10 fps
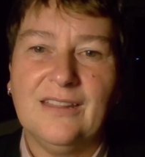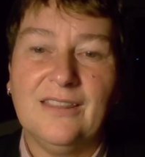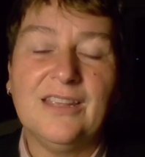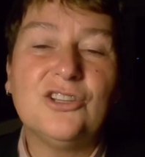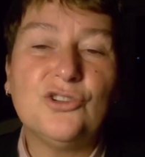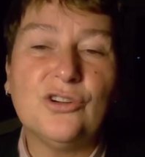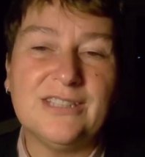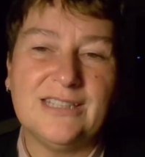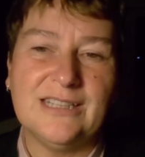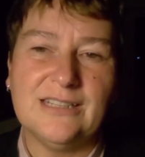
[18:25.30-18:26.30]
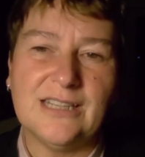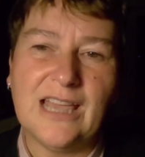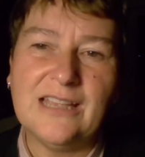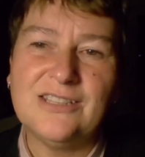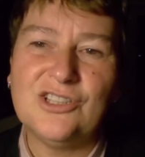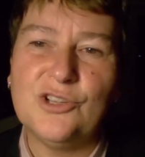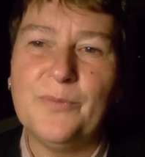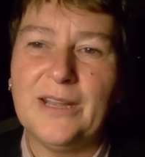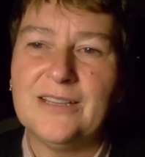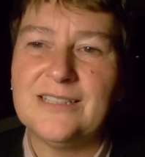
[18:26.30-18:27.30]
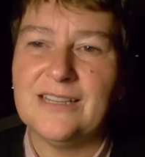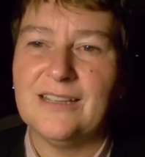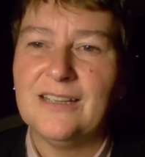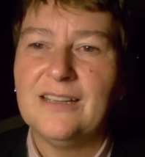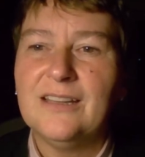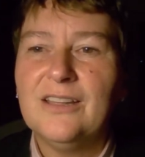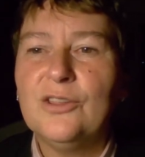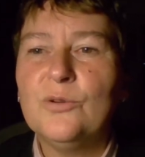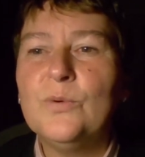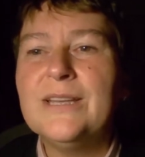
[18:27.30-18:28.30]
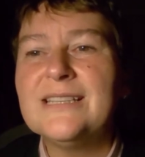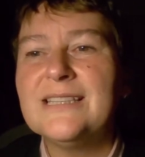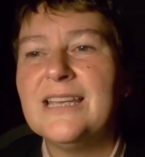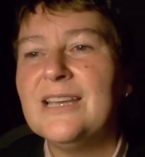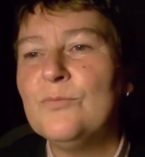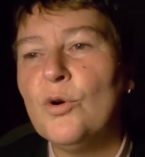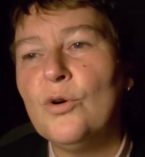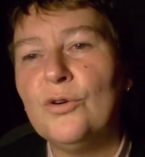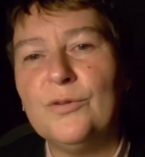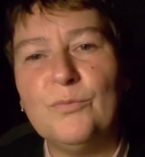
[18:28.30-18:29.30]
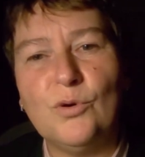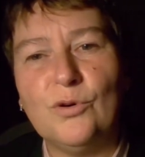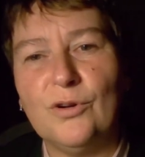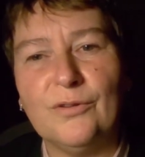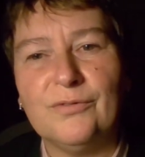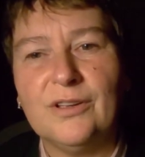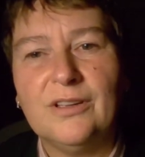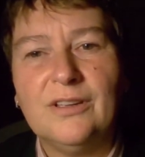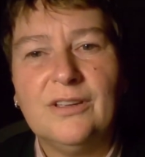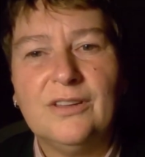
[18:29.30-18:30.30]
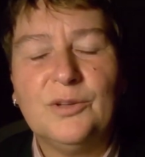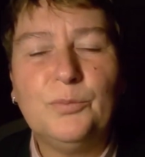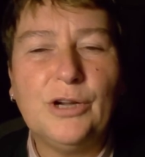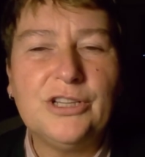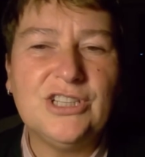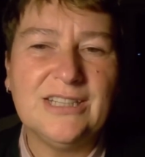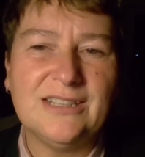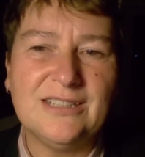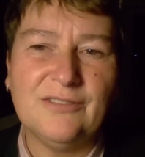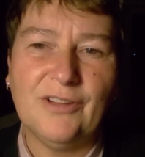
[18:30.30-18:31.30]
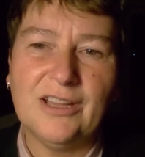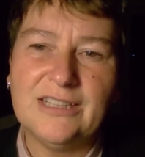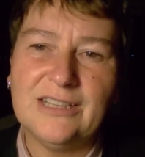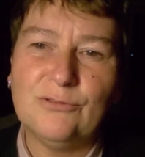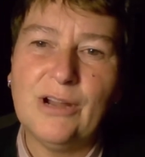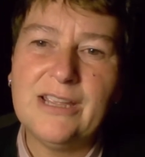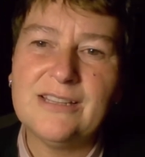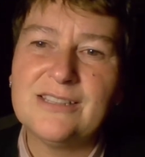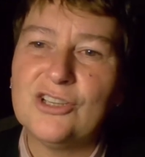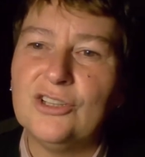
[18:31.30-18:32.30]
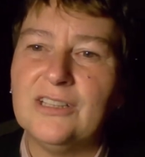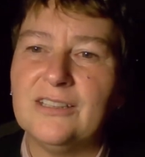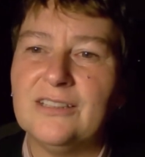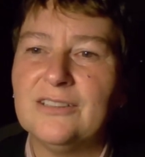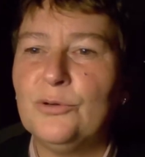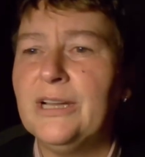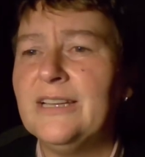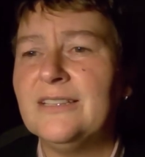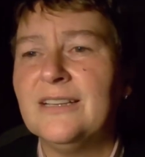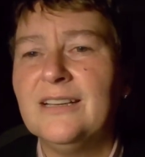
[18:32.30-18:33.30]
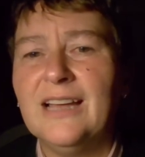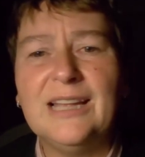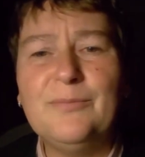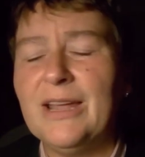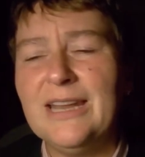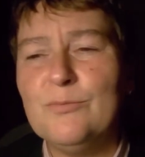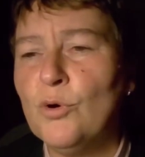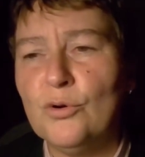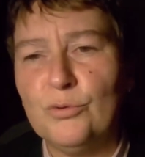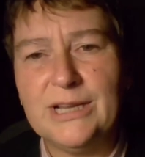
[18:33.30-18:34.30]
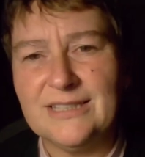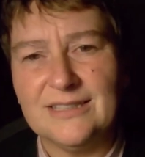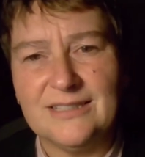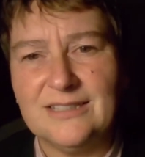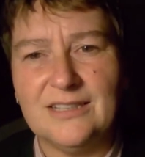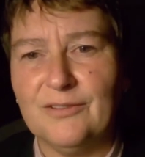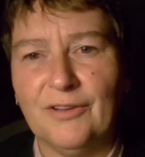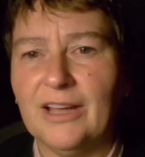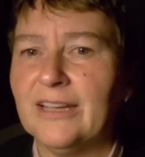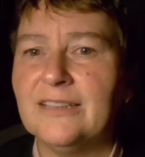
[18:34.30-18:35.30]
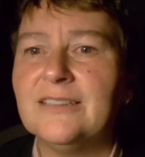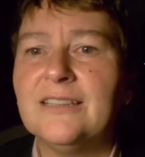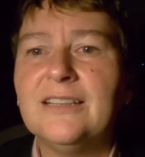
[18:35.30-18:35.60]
the atrocities against humanity that we are seeing more and more of, the prejudice dividing race, colour, creed, and many more reasons to divide,